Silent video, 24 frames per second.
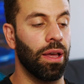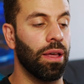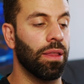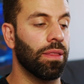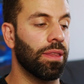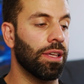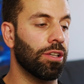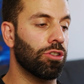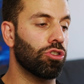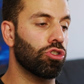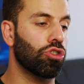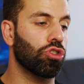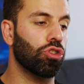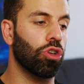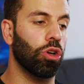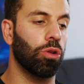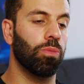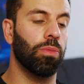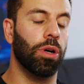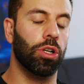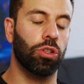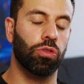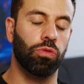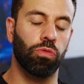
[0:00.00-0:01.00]
There's so
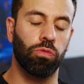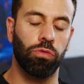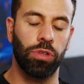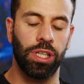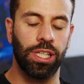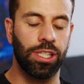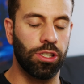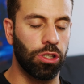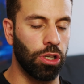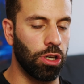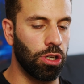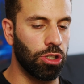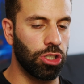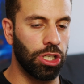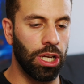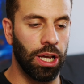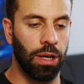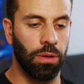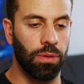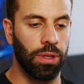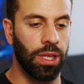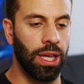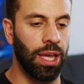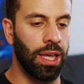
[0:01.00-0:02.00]
much research
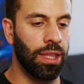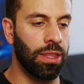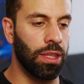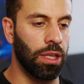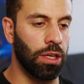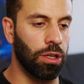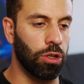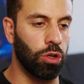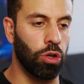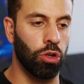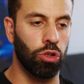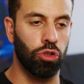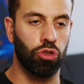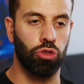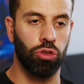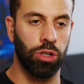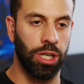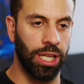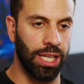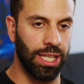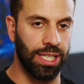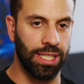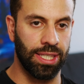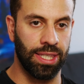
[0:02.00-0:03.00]
out there that
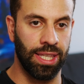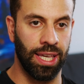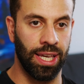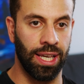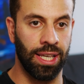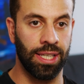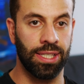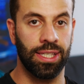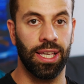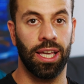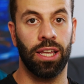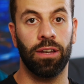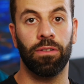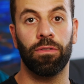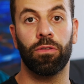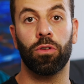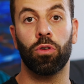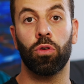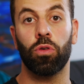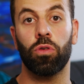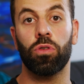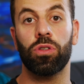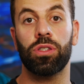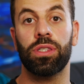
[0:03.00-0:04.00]
contradicts things. And of
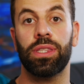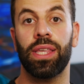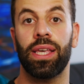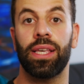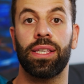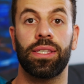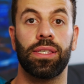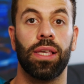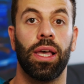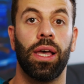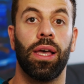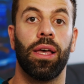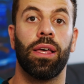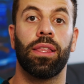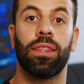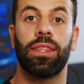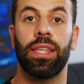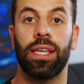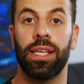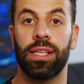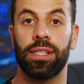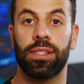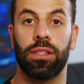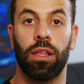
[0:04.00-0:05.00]
course, there's
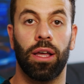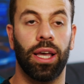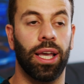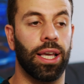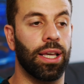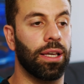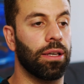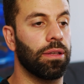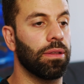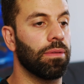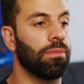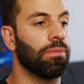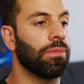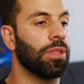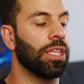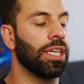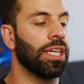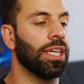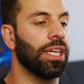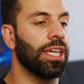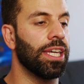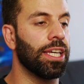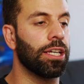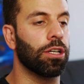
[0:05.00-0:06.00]
things like
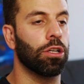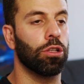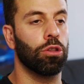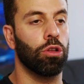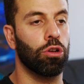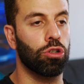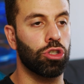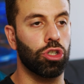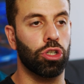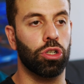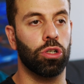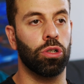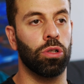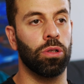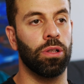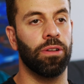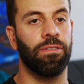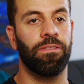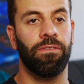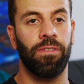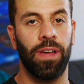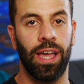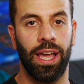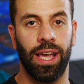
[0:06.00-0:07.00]
the ecological
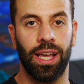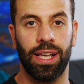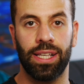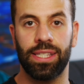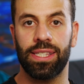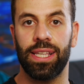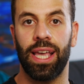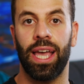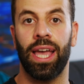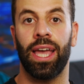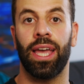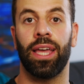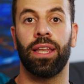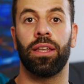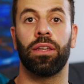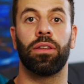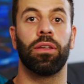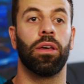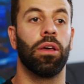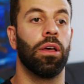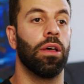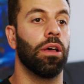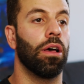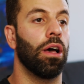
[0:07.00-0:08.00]
effects and
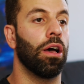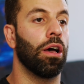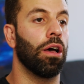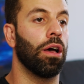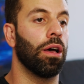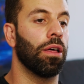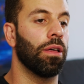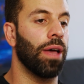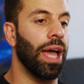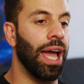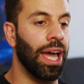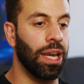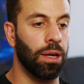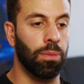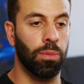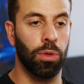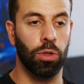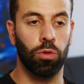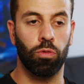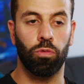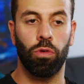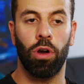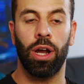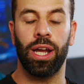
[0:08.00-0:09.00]
uh,
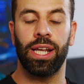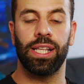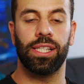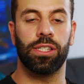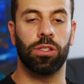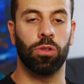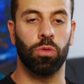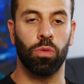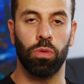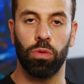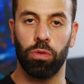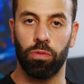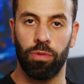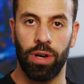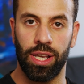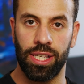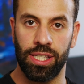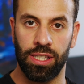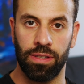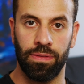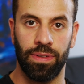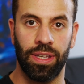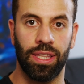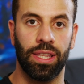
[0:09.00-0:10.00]
animal rights and all the
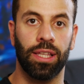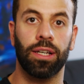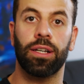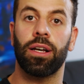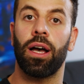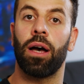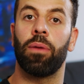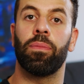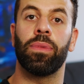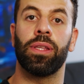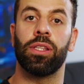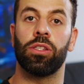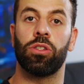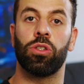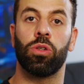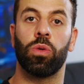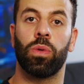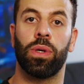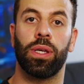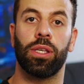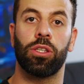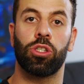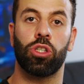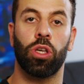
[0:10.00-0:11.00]
rest of it that come into
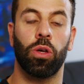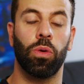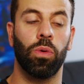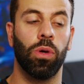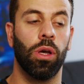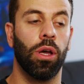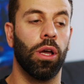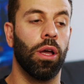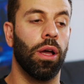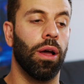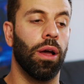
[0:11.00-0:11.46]
it. So